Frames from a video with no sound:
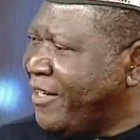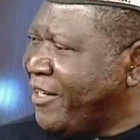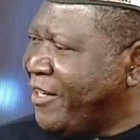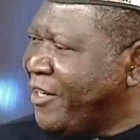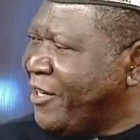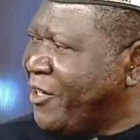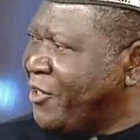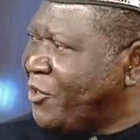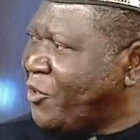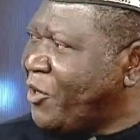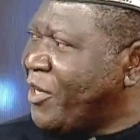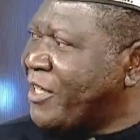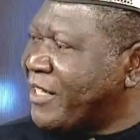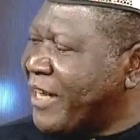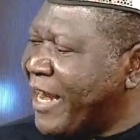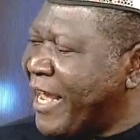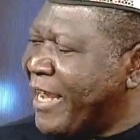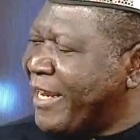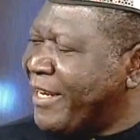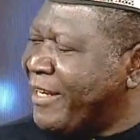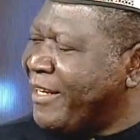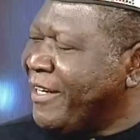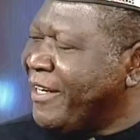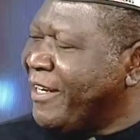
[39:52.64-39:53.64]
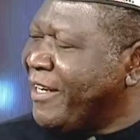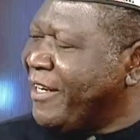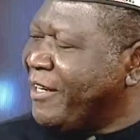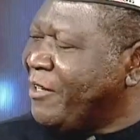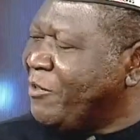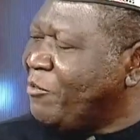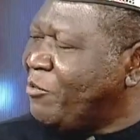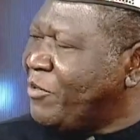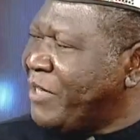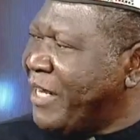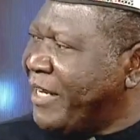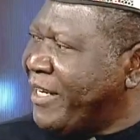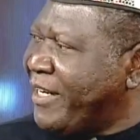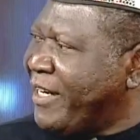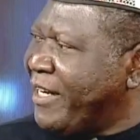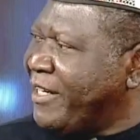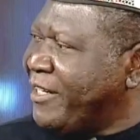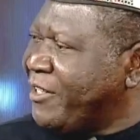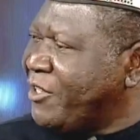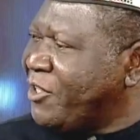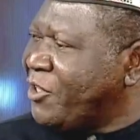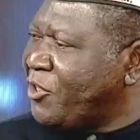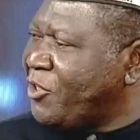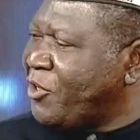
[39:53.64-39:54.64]
So it's like taking a
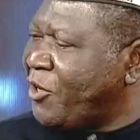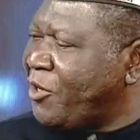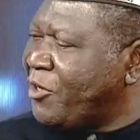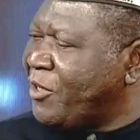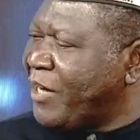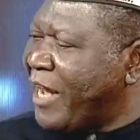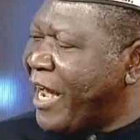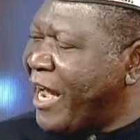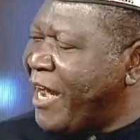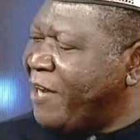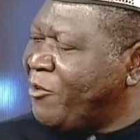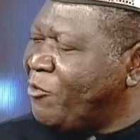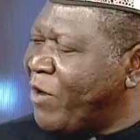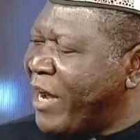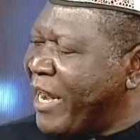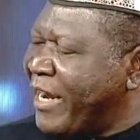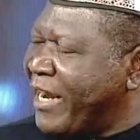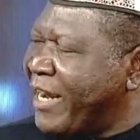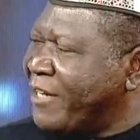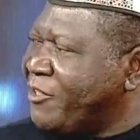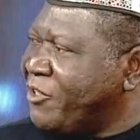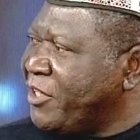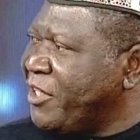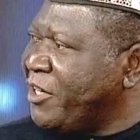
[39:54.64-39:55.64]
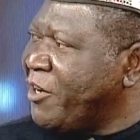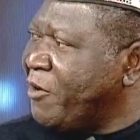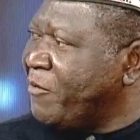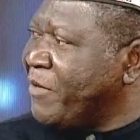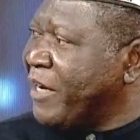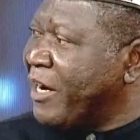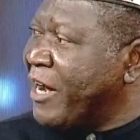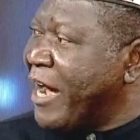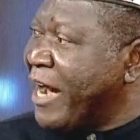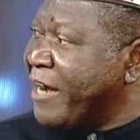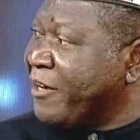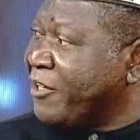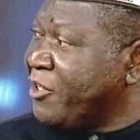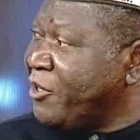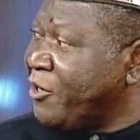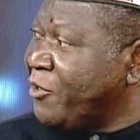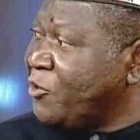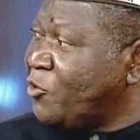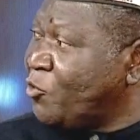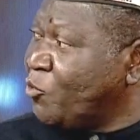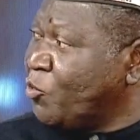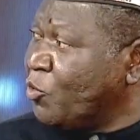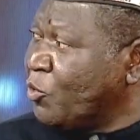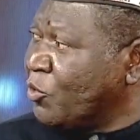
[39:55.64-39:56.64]
decision, how do I get rid of a gangrenous
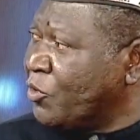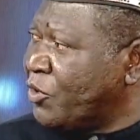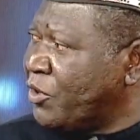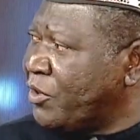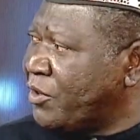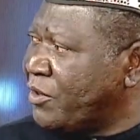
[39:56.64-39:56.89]
wound?